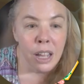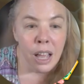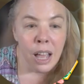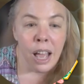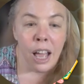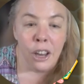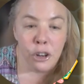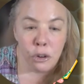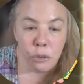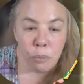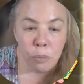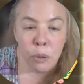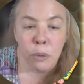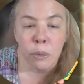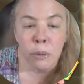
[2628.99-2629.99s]
and you
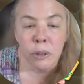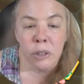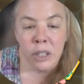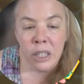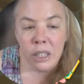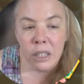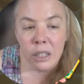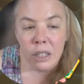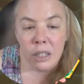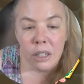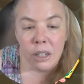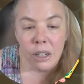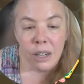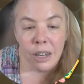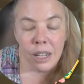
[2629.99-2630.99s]
pulled it
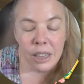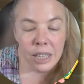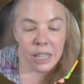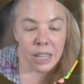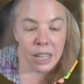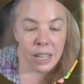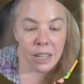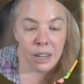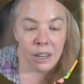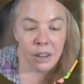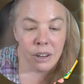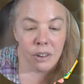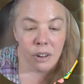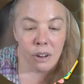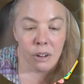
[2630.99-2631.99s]
at the end
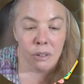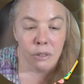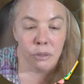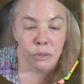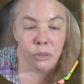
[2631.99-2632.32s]
of,